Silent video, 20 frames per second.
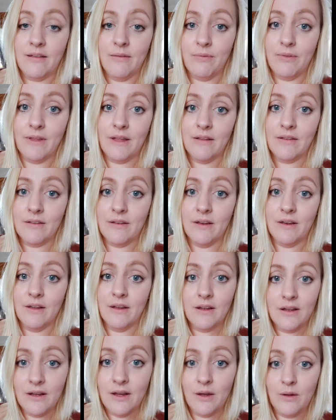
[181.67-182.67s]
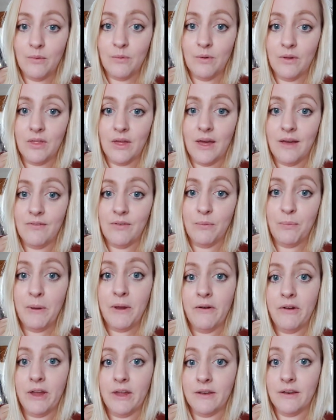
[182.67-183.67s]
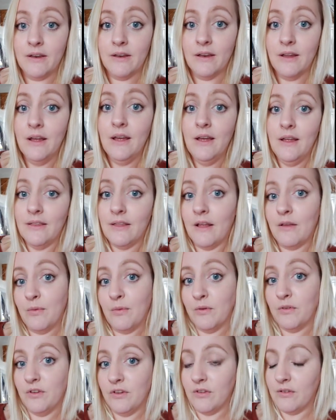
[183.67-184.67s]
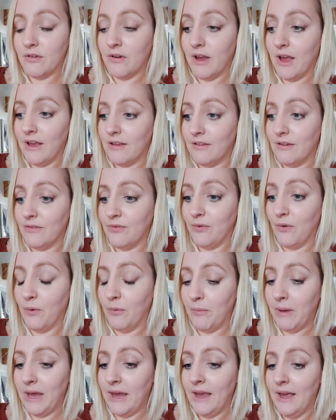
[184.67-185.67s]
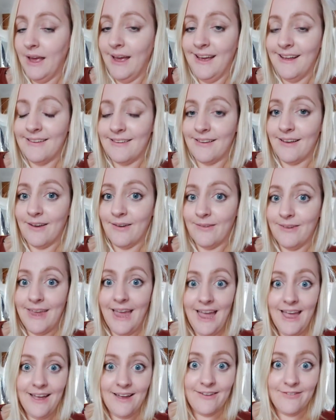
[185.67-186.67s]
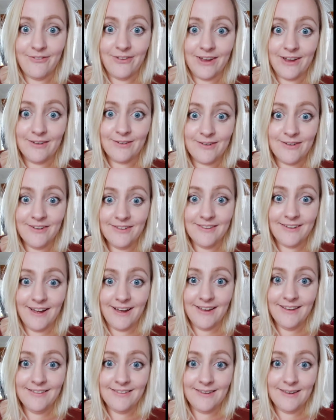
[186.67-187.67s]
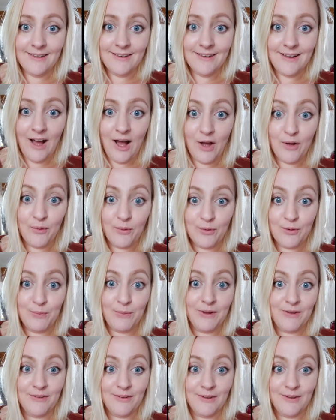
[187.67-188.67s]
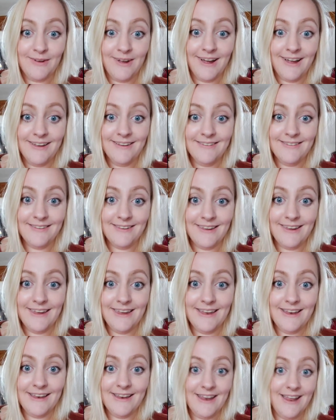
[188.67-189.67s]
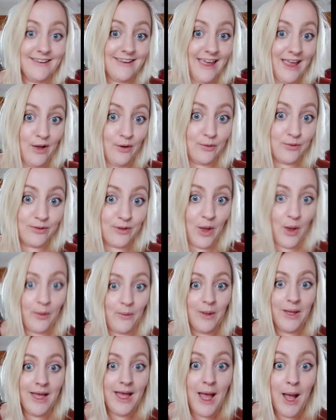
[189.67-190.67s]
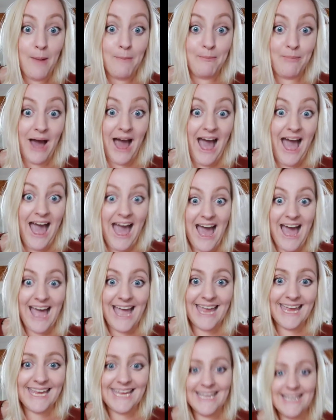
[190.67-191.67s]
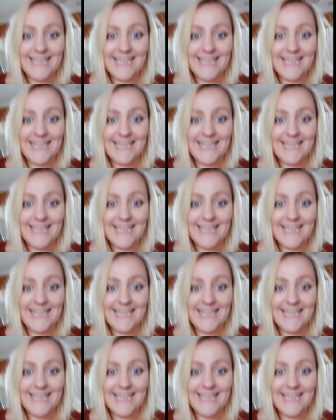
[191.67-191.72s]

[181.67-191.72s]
something that's going to cope with a heavy period, and that's what she's created for me. So yeah, fingers crossed guys, and I will speak to you guys in a day or so. Bye.